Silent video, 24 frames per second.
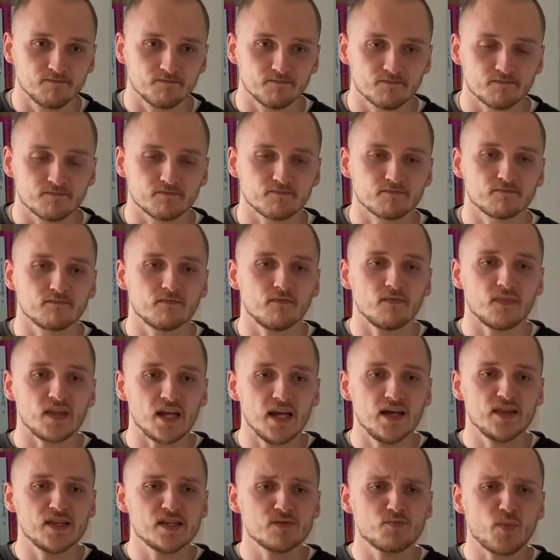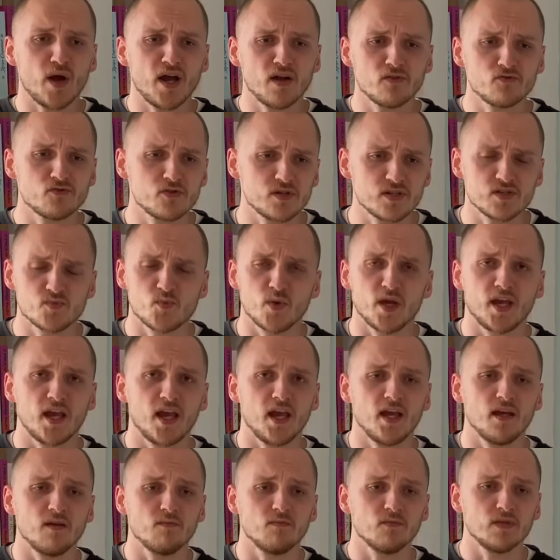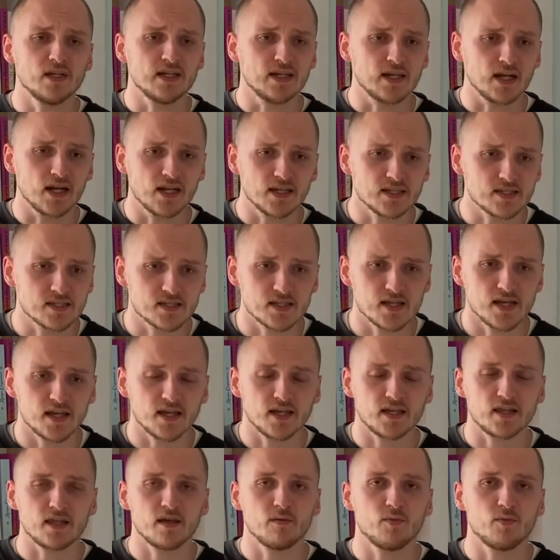And these boundaries became legalistic,